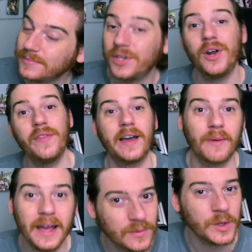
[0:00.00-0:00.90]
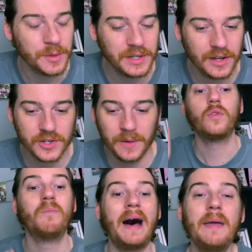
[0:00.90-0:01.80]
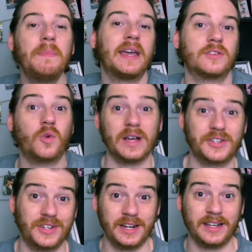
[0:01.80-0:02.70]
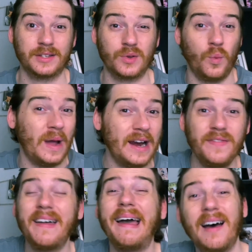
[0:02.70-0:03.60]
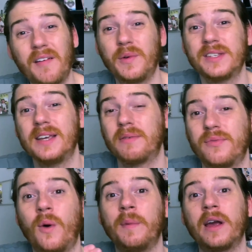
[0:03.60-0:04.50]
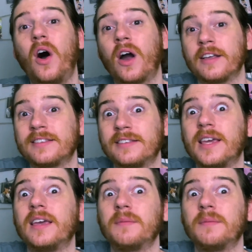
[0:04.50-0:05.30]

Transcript: You know that, right? When you put those on. My biggest question is, where the F was he performing Agust D